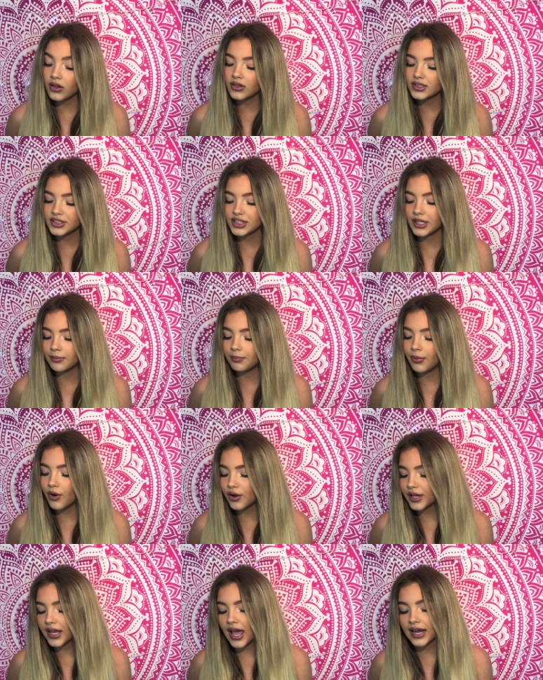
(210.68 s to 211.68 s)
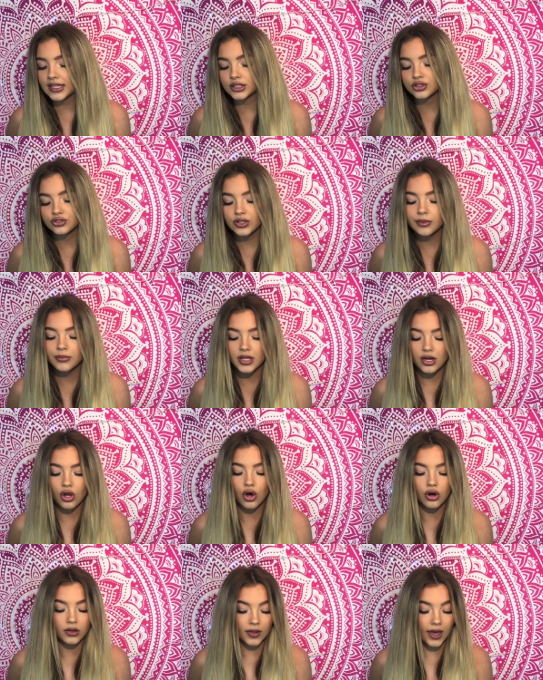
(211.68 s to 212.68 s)
shaped body and extremely
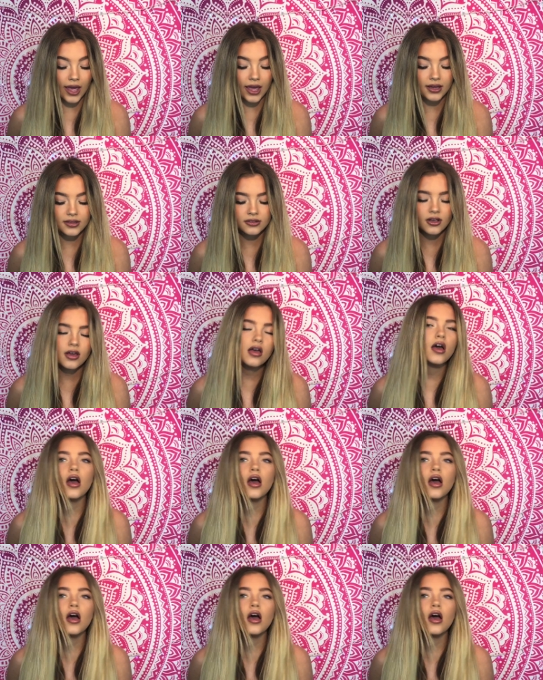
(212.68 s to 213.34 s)
long legs?